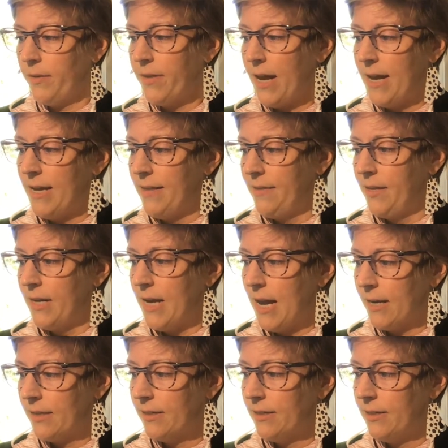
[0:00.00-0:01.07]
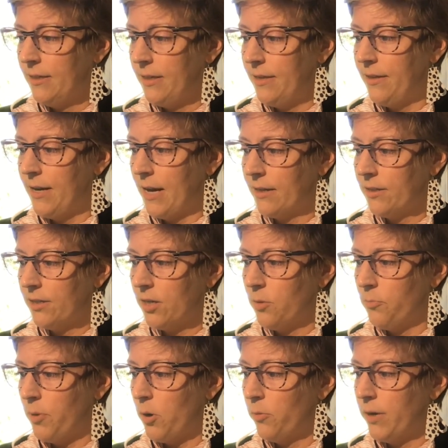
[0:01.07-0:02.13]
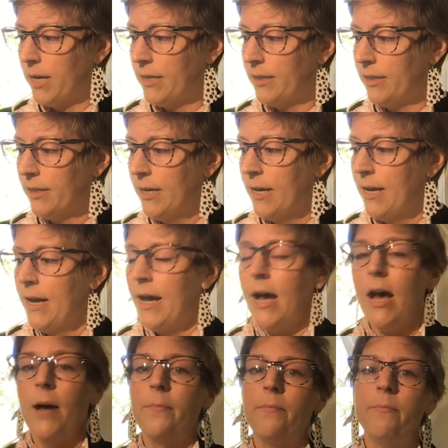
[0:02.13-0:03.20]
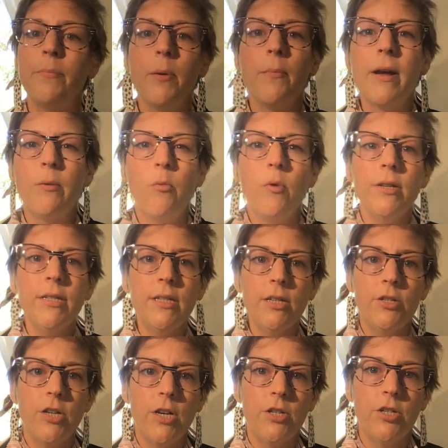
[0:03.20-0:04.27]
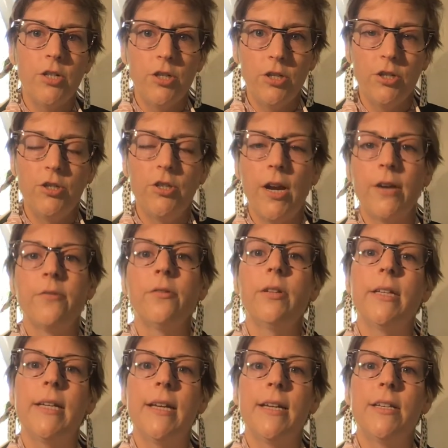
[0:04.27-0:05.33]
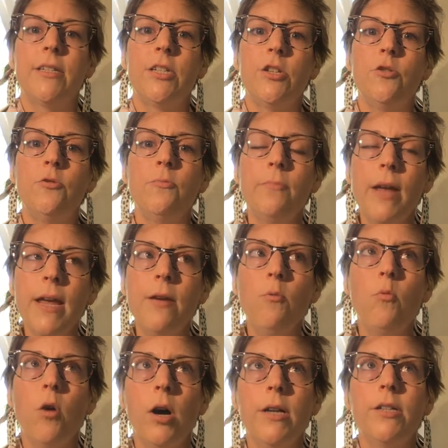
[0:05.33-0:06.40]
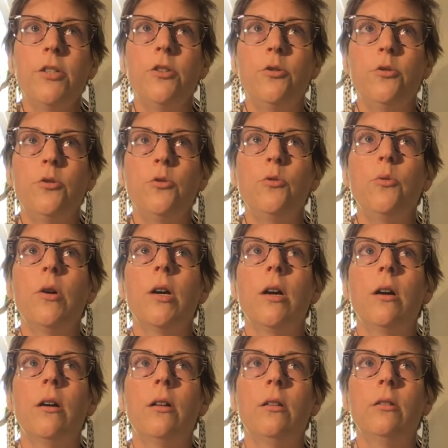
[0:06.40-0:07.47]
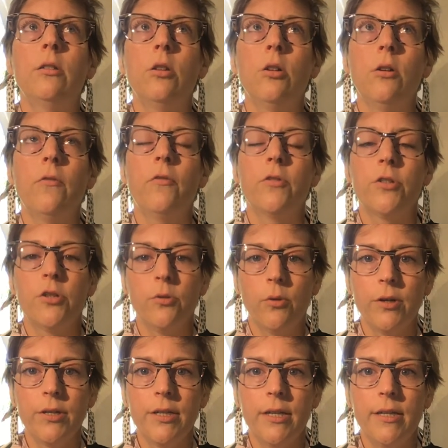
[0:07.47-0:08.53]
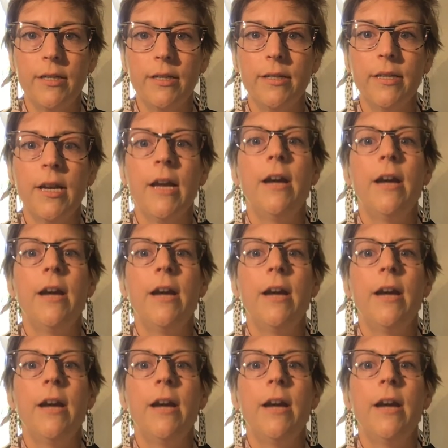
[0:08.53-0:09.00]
that in the next component. But my one suggestion just generally is, you may want to look for sources